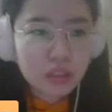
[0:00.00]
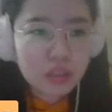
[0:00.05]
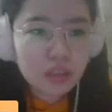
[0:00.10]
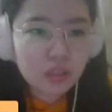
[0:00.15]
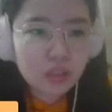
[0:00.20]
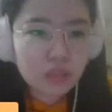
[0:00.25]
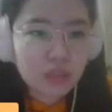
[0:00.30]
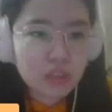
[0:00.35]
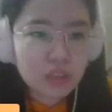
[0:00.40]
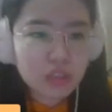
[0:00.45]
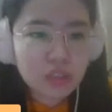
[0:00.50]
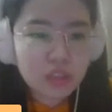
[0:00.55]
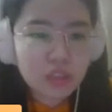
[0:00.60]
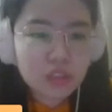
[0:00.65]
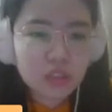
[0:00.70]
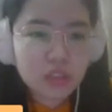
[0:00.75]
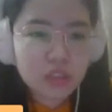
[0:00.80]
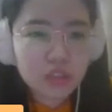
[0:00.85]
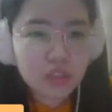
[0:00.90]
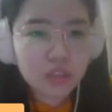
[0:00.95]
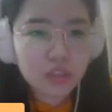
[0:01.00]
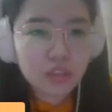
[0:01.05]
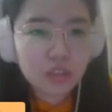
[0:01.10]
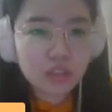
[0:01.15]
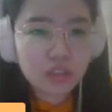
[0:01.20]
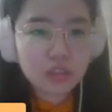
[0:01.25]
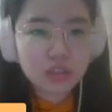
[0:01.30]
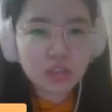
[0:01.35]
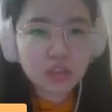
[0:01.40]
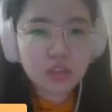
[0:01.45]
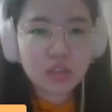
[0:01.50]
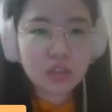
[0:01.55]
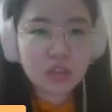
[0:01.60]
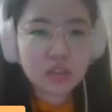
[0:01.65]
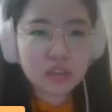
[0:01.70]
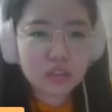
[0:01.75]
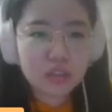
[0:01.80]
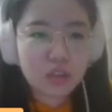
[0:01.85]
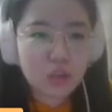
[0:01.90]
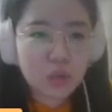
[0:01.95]
within
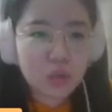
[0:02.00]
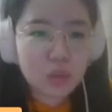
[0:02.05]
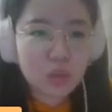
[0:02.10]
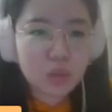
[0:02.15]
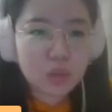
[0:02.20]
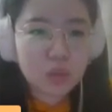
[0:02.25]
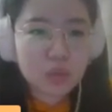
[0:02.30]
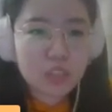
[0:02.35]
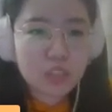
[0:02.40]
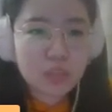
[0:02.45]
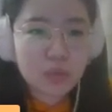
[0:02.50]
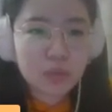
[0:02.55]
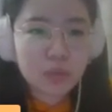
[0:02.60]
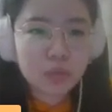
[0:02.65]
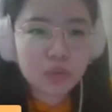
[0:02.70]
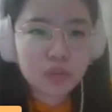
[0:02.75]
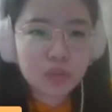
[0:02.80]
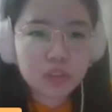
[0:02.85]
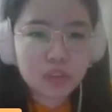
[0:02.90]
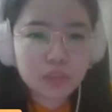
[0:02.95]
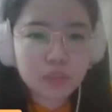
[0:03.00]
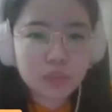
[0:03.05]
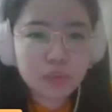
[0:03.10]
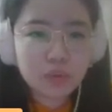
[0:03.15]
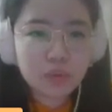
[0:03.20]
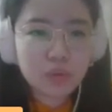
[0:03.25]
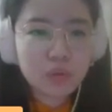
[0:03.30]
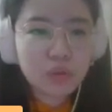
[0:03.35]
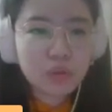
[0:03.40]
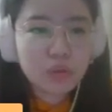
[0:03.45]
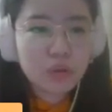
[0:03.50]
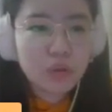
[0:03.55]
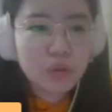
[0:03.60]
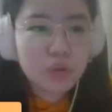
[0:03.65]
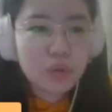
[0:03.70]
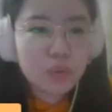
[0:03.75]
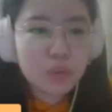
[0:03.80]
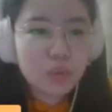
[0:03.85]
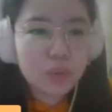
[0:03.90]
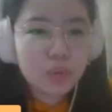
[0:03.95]
the whole small protein pool,
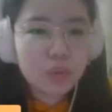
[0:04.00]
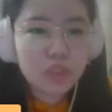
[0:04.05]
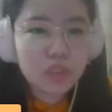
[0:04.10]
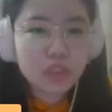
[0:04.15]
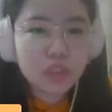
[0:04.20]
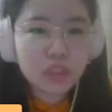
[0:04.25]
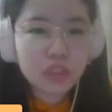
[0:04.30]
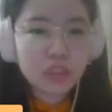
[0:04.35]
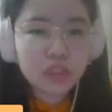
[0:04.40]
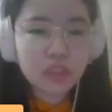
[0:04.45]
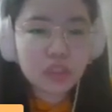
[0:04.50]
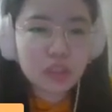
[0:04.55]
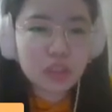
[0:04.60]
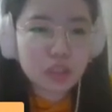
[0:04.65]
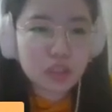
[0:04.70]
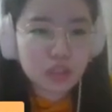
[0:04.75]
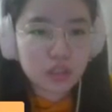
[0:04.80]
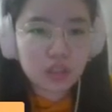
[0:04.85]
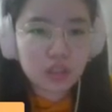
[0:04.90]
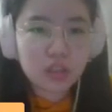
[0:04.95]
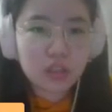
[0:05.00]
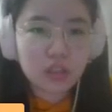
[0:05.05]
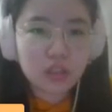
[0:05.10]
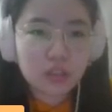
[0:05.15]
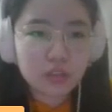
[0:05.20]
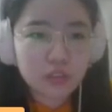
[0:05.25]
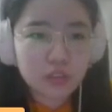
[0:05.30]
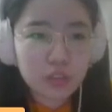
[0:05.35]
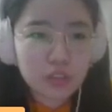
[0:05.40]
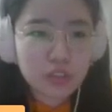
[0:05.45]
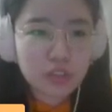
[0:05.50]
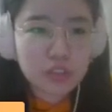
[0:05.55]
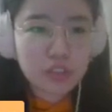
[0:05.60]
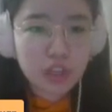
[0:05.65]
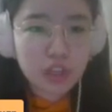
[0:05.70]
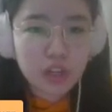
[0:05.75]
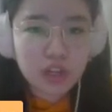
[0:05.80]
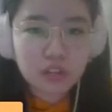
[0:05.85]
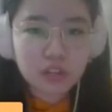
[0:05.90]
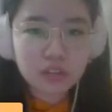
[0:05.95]
we focus
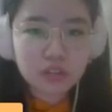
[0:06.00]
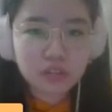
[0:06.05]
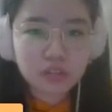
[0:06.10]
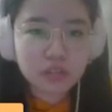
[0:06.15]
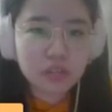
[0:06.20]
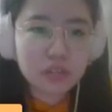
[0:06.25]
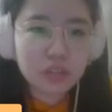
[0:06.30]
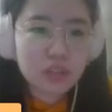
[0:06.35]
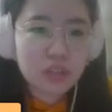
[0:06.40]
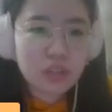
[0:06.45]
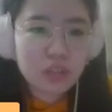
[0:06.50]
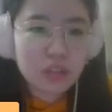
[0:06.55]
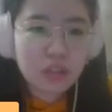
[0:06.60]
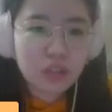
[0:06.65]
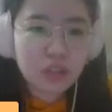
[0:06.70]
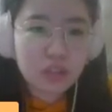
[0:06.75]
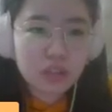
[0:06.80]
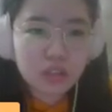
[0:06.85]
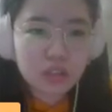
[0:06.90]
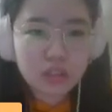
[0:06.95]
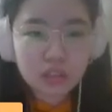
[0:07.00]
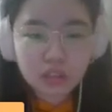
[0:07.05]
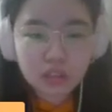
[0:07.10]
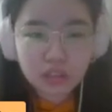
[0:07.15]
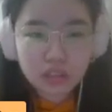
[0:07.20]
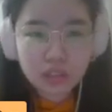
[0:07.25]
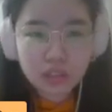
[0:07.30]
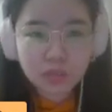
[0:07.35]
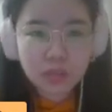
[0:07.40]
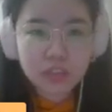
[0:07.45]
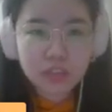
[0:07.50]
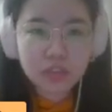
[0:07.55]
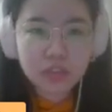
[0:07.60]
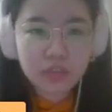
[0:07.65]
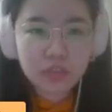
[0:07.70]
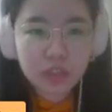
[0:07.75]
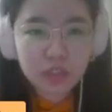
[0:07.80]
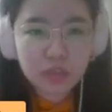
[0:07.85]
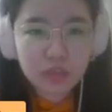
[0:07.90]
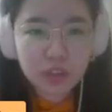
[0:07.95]
on
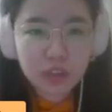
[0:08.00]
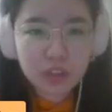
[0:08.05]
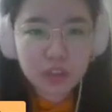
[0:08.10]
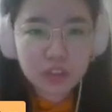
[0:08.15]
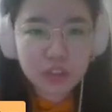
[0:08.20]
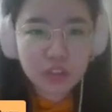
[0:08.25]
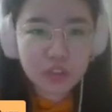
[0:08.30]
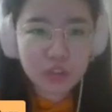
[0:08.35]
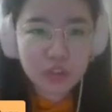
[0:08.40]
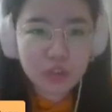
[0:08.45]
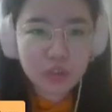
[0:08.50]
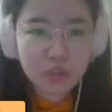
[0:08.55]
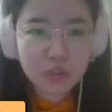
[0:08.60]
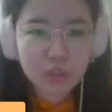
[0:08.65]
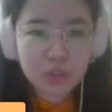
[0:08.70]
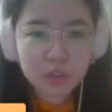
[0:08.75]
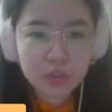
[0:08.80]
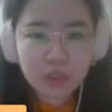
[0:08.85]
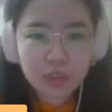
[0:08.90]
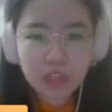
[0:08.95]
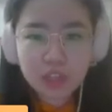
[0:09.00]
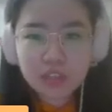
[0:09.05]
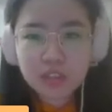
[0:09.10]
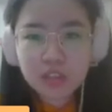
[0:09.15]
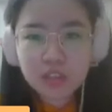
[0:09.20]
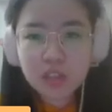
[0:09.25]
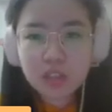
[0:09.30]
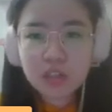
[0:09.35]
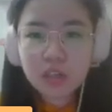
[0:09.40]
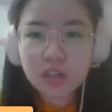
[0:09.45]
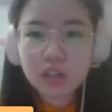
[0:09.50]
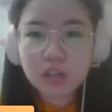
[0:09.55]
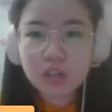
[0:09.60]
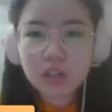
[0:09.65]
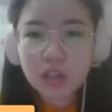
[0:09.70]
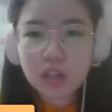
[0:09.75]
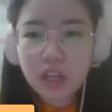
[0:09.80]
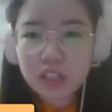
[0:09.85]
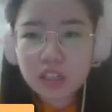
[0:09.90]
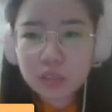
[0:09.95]
specific functional peptides,
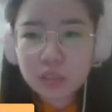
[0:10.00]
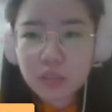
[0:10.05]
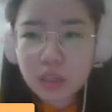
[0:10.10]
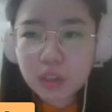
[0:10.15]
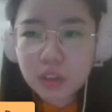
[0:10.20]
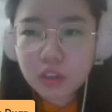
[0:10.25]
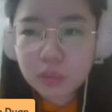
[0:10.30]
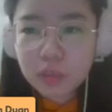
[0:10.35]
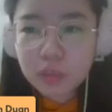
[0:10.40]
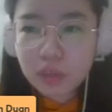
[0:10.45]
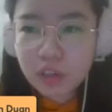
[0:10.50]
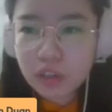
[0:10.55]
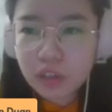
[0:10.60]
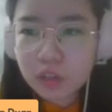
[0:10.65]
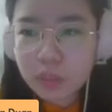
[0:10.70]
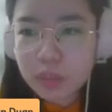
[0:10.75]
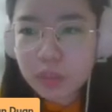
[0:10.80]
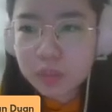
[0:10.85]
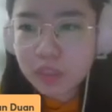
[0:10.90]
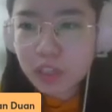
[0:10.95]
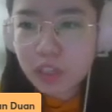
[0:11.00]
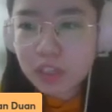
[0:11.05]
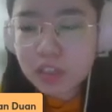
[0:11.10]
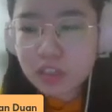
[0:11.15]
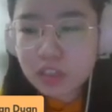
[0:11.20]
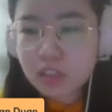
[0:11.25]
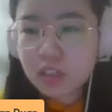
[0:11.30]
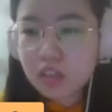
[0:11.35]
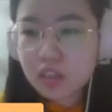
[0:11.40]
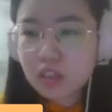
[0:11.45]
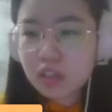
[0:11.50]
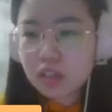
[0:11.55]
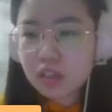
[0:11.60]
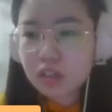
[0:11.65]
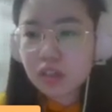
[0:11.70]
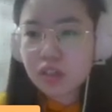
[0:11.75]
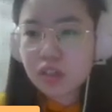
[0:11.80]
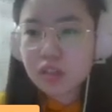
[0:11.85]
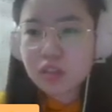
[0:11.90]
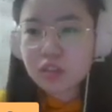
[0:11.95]
antimicrobial peptides.
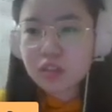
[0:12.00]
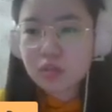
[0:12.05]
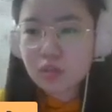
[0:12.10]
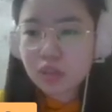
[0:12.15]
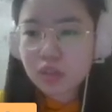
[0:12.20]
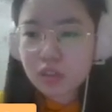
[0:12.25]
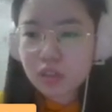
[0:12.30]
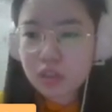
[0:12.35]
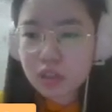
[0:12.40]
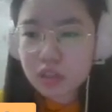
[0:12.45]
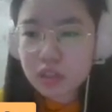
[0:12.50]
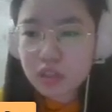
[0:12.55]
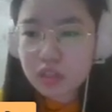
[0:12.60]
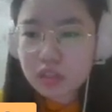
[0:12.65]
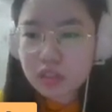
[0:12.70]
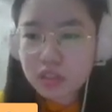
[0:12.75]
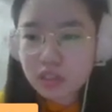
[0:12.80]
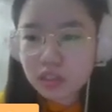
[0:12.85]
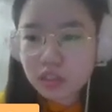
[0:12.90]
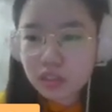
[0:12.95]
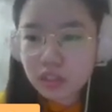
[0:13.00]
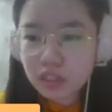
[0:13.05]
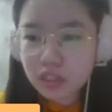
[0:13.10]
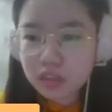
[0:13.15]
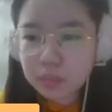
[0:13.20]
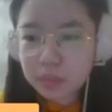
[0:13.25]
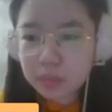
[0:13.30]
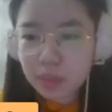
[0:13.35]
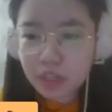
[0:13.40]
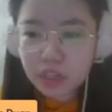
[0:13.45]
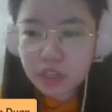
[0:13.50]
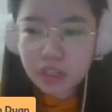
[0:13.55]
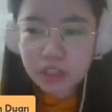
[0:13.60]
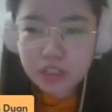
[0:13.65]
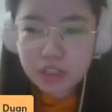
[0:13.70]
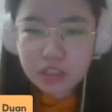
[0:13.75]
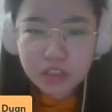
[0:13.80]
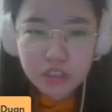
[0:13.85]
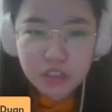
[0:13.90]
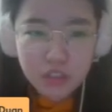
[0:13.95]
This work is led
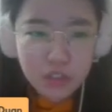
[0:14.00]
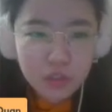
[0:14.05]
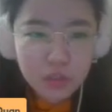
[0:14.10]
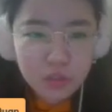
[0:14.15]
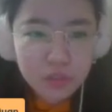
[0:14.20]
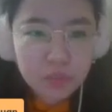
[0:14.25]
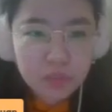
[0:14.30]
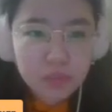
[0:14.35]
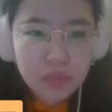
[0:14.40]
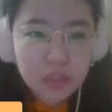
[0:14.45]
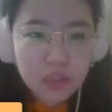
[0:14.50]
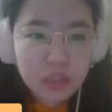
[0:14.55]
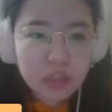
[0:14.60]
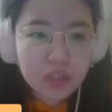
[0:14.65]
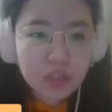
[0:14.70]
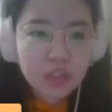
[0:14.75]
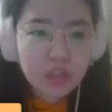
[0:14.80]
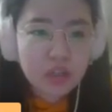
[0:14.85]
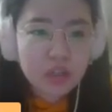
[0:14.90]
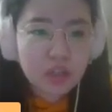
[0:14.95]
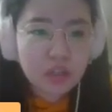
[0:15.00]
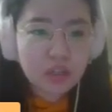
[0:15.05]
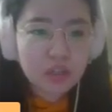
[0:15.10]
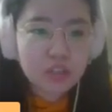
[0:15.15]
by Celu. In